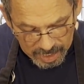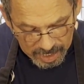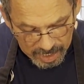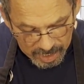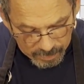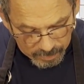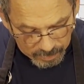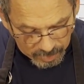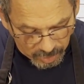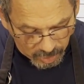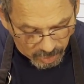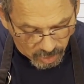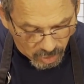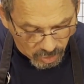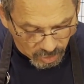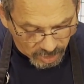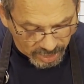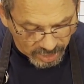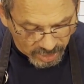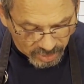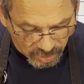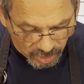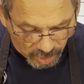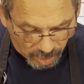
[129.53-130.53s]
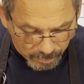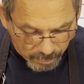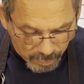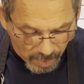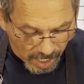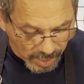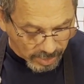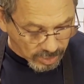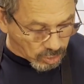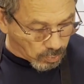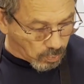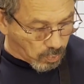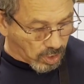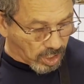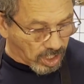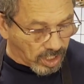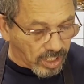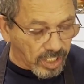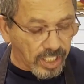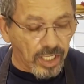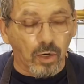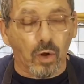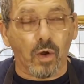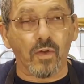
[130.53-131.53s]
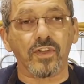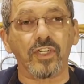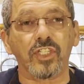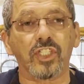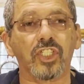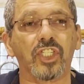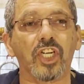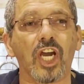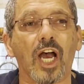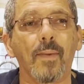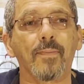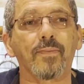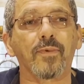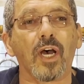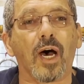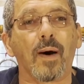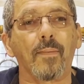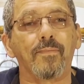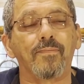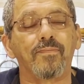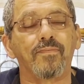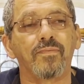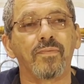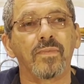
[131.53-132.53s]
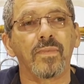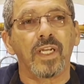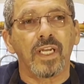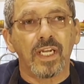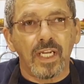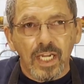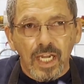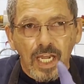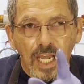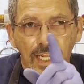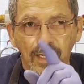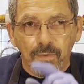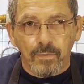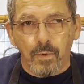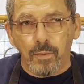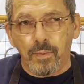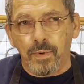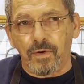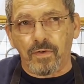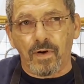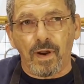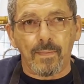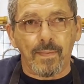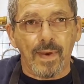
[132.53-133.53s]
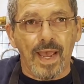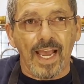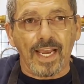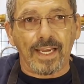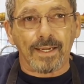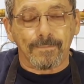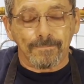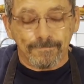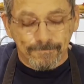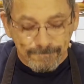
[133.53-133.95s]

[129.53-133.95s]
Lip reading: And we're going to cook these in our pot. So we're going to get all this chopped up, and then we'll be right back.